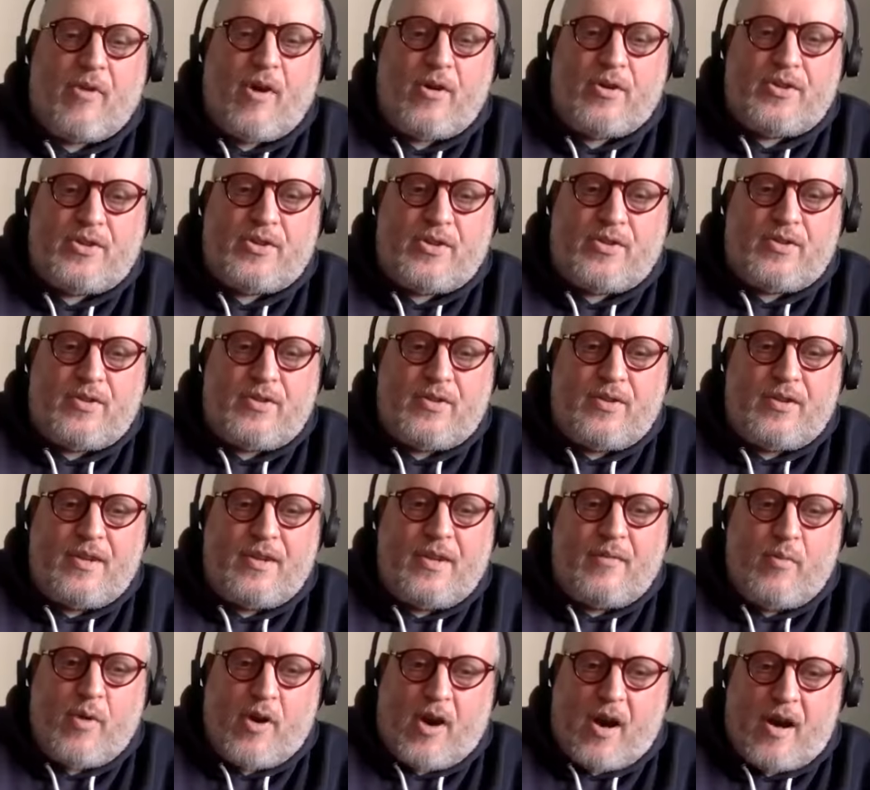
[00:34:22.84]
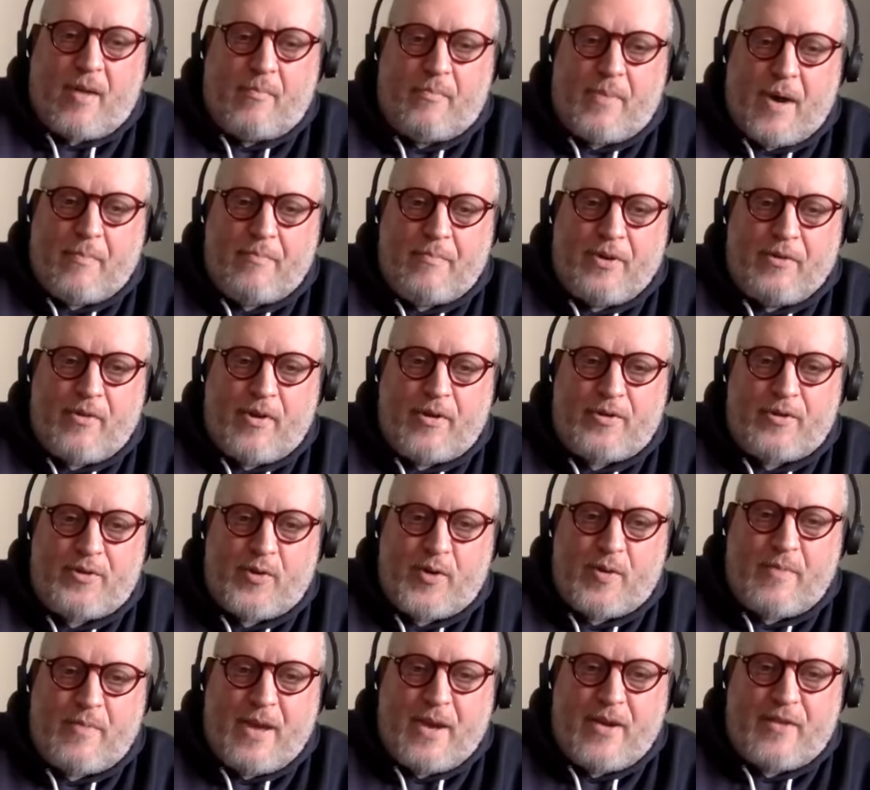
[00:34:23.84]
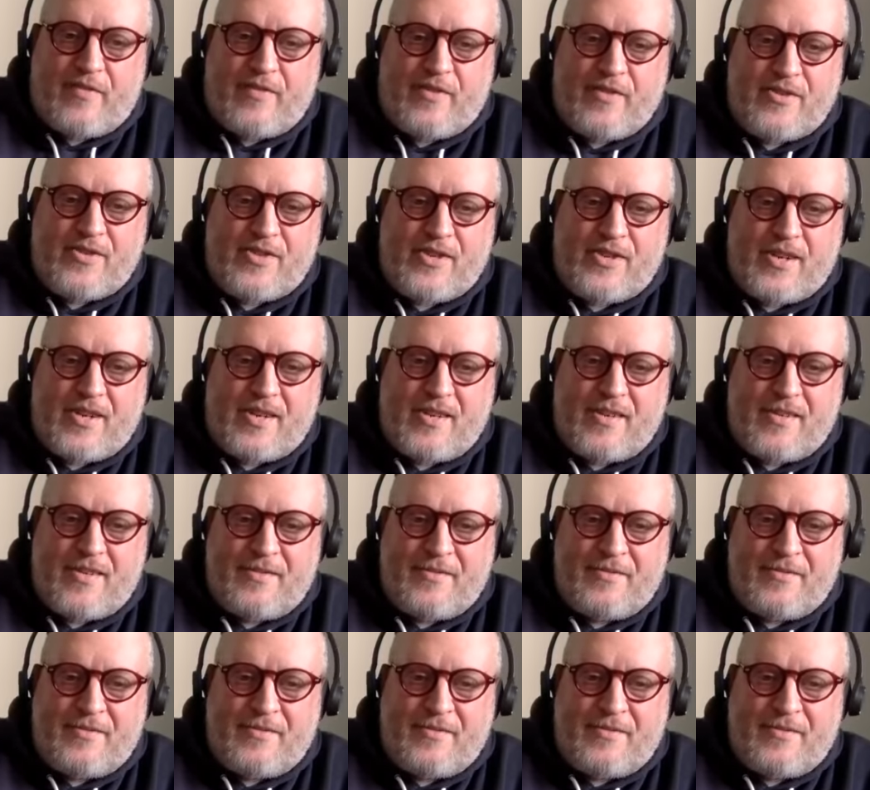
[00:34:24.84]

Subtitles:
road. We're on a bumpy road to a better future.